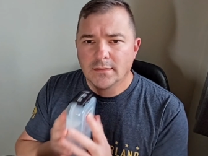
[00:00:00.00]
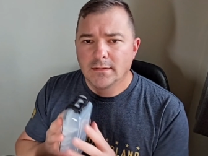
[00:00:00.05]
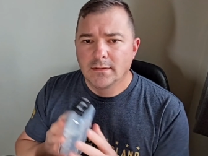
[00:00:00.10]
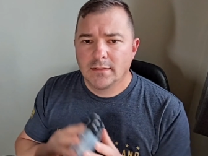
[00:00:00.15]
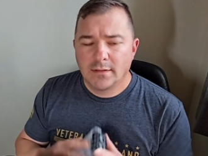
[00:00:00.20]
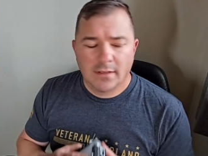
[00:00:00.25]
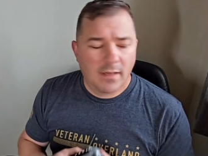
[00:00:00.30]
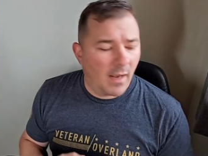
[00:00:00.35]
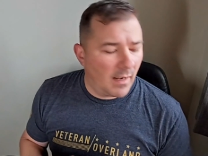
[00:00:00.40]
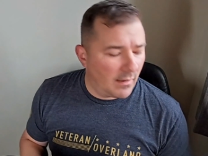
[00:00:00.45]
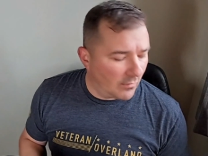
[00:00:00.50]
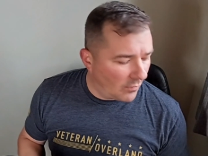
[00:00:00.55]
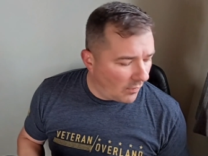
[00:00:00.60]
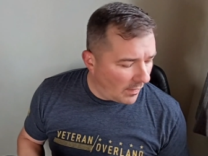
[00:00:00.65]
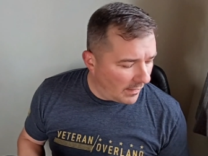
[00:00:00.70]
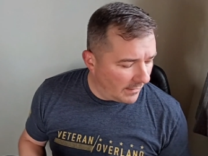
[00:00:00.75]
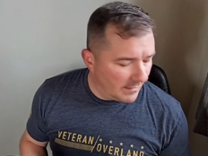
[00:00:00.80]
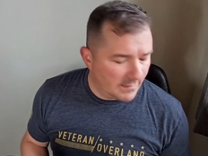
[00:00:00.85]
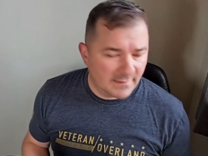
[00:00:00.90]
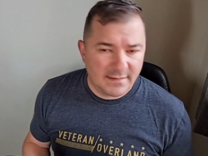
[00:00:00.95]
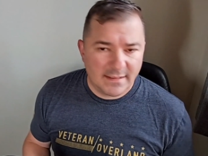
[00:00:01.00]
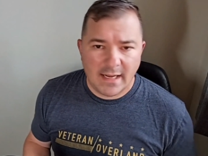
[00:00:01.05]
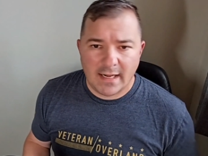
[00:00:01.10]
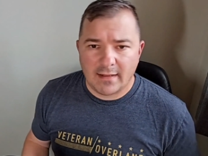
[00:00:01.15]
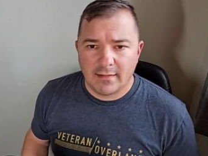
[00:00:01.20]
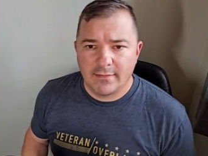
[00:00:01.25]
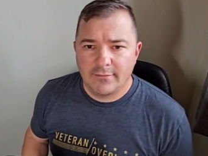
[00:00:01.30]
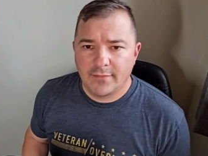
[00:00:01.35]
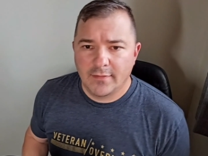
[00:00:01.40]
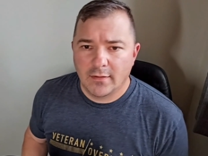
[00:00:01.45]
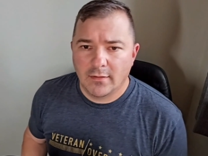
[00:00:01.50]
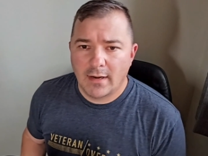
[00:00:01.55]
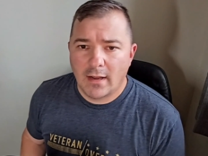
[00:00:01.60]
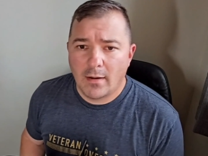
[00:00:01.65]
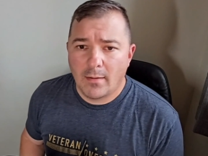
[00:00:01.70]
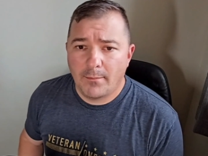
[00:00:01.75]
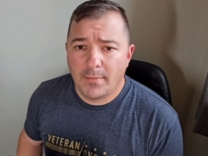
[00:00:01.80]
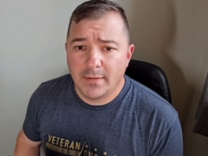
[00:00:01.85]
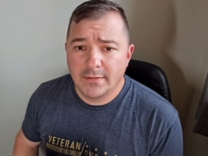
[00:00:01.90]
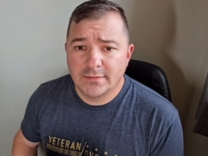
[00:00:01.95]
gotten quite exactly figured
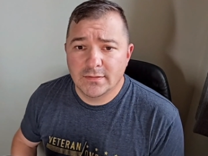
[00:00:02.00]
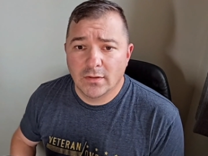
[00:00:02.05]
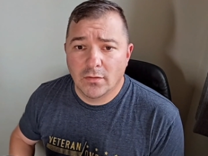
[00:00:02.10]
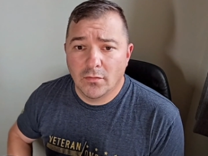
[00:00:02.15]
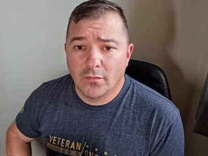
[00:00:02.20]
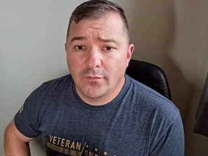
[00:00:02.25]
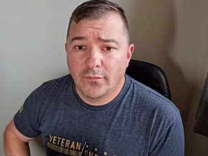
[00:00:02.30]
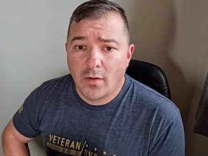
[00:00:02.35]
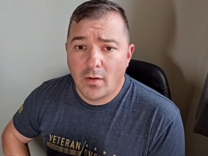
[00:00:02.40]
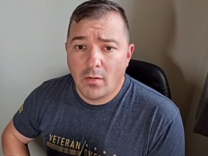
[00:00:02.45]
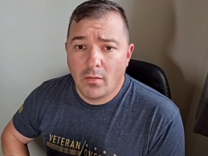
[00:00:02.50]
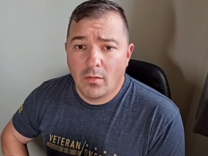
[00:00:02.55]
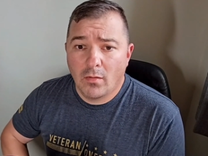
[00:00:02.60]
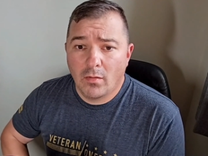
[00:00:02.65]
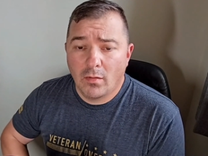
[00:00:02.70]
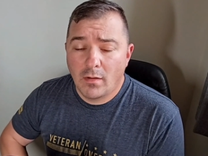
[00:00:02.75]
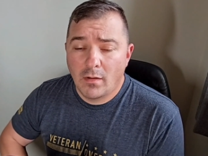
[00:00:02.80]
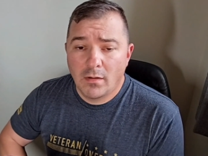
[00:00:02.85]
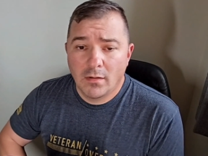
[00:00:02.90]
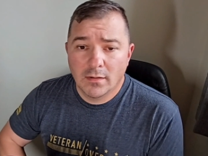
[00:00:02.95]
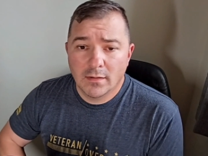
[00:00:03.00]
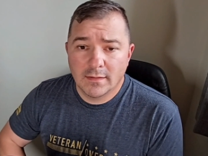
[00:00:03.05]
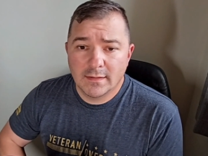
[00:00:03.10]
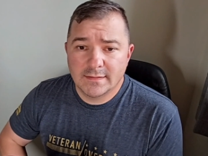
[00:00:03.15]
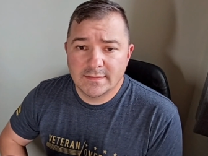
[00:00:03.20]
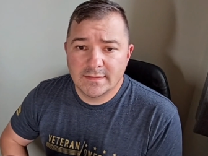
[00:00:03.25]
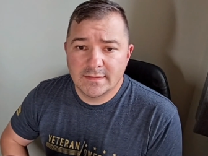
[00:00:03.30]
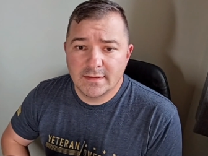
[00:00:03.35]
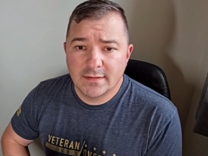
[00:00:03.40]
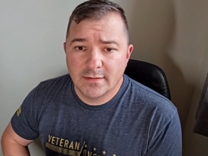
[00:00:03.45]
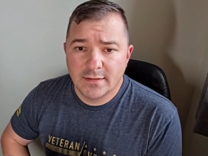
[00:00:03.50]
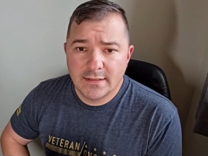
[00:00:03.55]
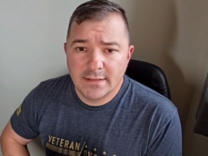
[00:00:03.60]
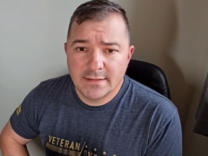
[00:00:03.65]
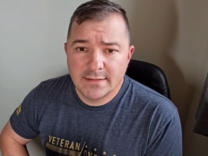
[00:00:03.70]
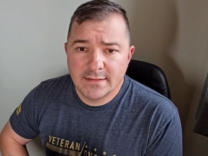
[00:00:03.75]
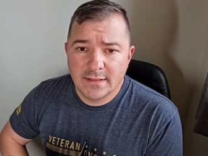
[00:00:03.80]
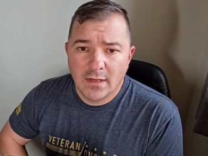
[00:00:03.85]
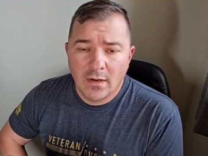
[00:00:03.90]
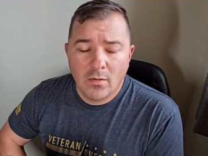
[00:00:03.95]
out, but so follow along this
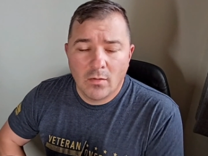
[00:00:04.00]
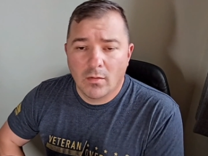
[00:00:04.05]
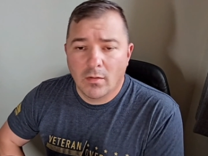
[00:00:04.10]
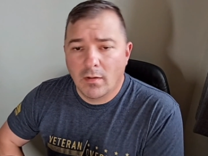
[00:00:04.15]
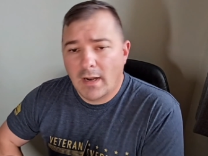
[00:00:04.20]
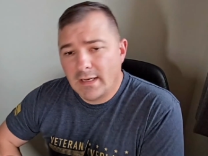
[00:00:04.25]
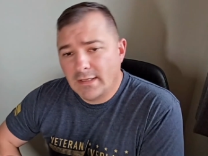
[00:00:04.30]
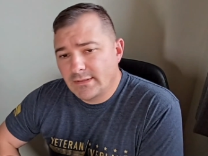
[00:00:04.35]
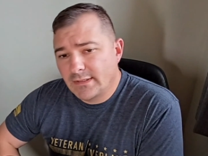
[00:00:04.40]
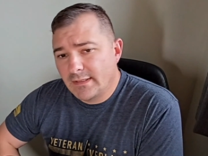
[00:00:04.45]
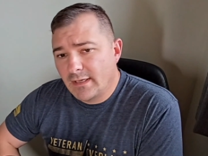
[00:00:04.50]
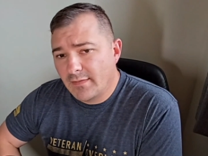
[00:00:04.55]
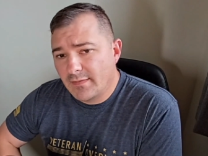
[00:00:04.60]
series, or actually not this